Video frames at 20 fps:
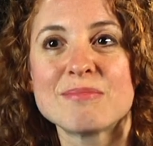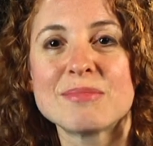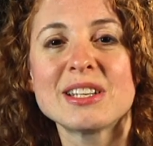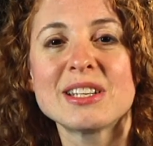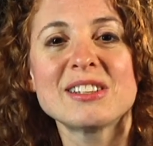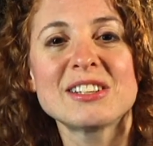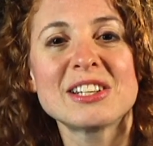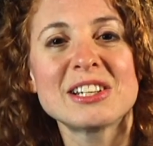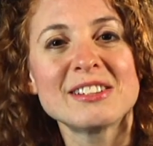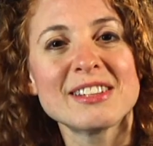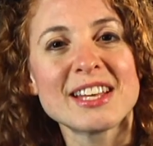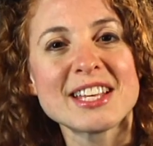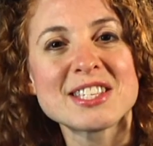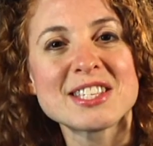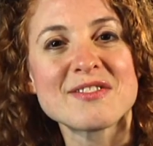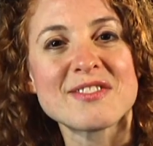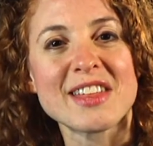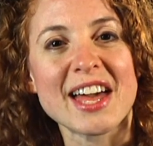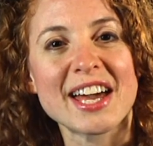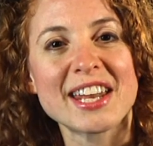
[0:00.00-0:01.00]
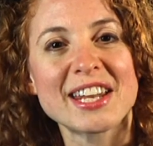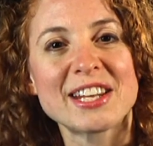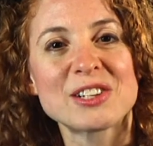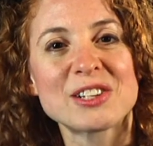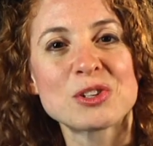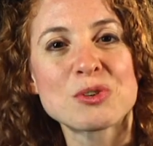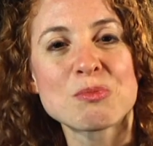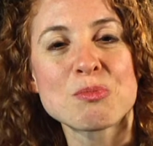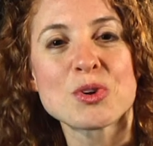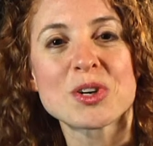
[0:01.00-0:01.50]
been a little less of that and
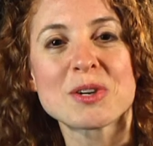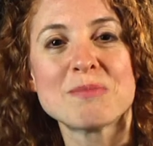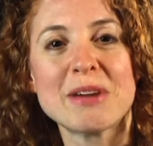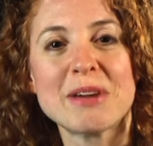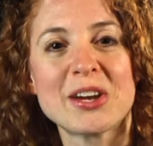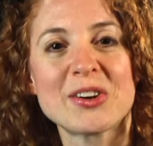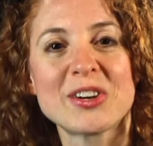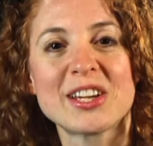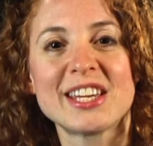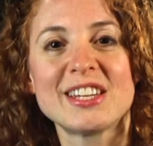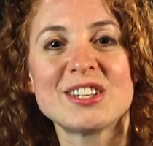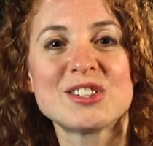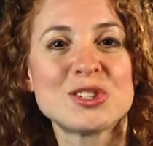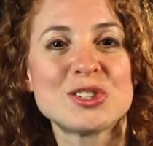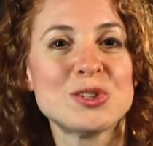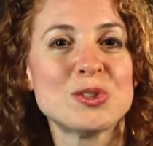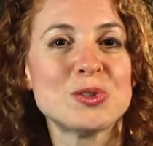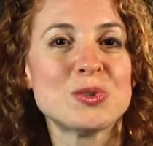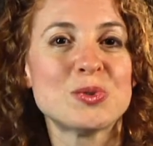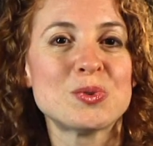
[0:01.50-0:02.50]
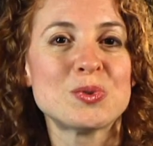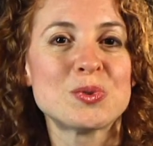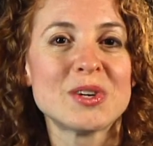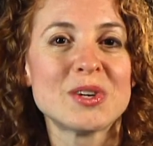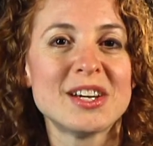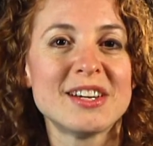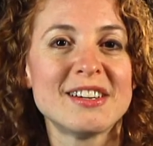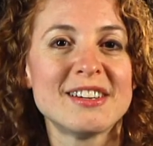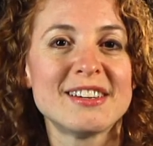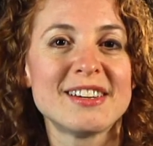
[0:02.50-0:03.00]
a little more comparing it to
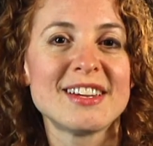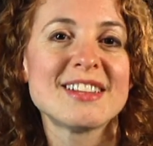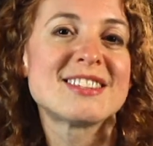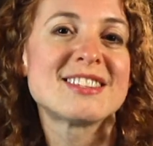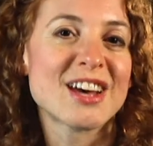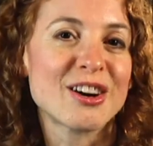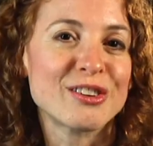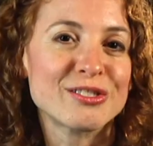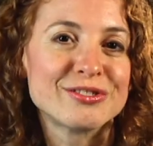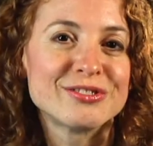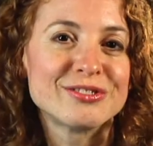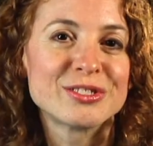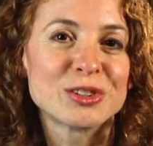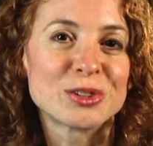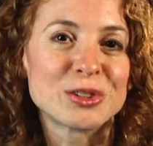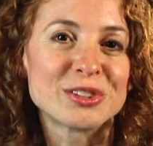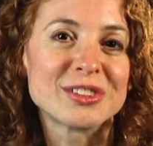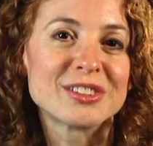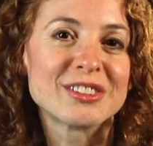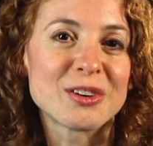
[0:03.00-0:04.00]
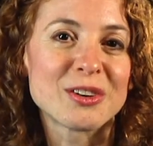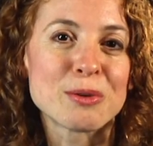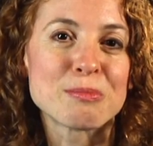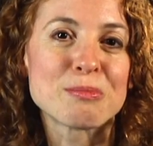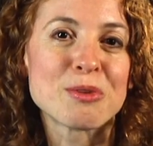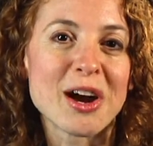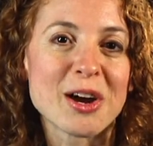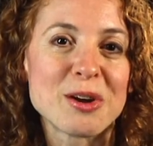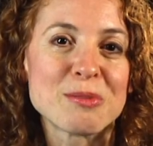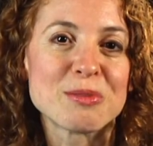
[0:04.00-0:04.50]
itself or, or
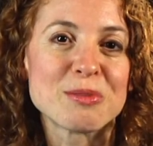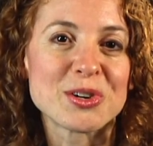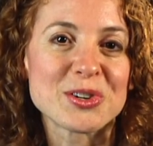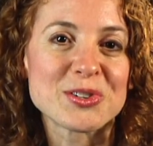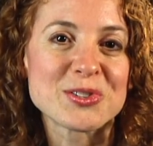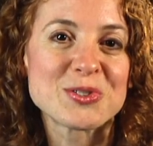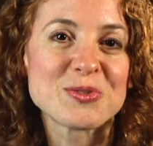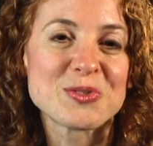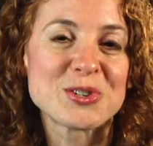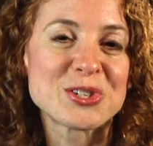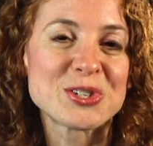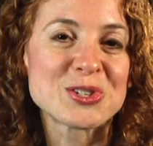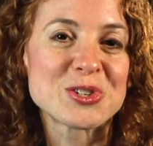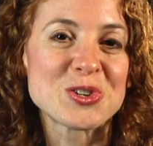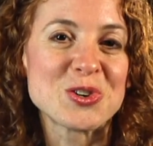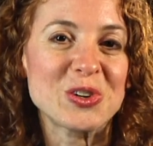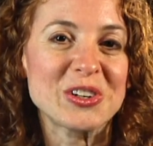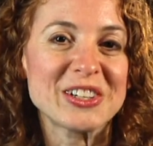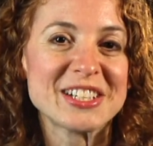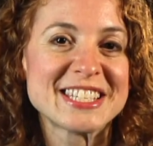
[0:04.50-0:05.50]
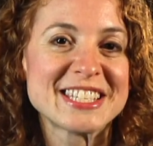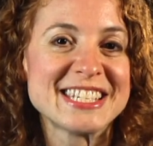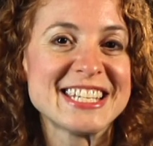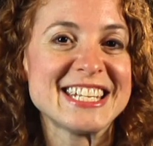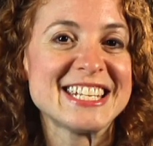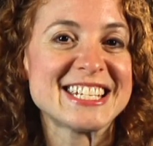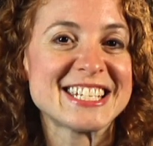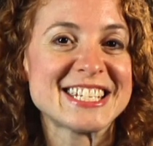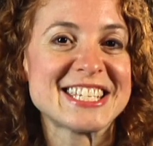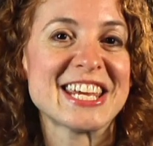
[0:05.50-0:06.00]
prior books, which is cool. It's
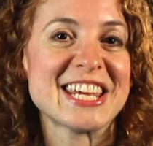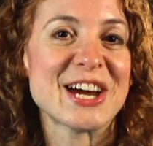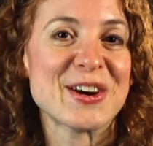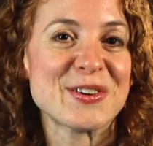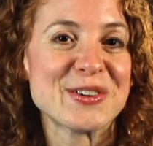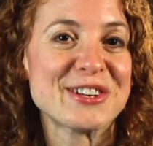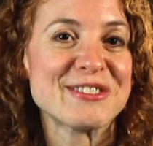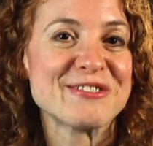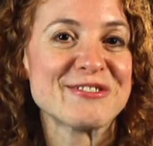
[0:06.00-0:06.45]
neat to see how it